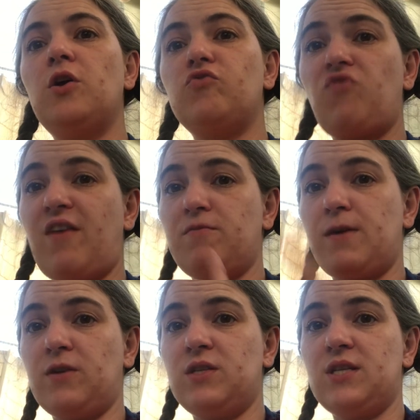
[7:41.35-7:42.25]

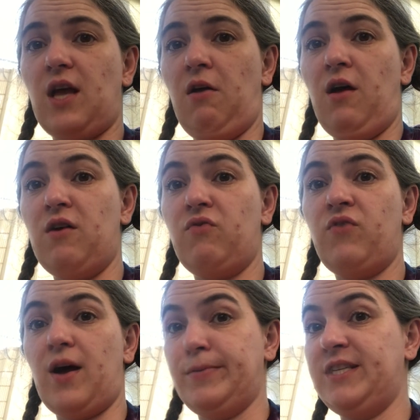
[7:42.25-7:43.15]
drababouts of
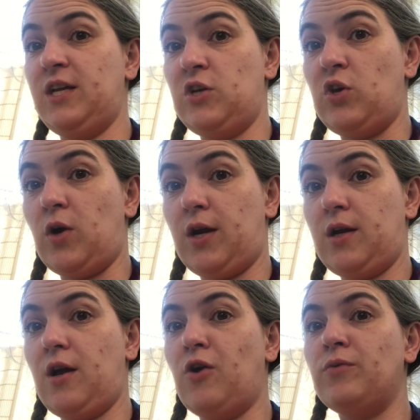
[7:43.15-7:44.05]
upstate New York
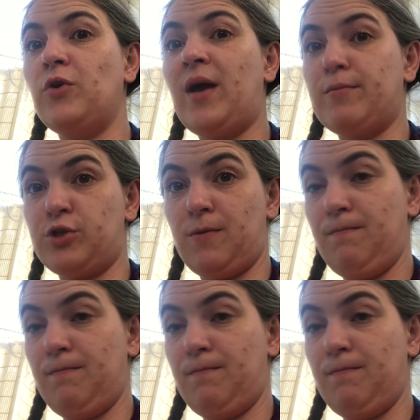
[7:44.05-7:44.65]
or New Hampshire.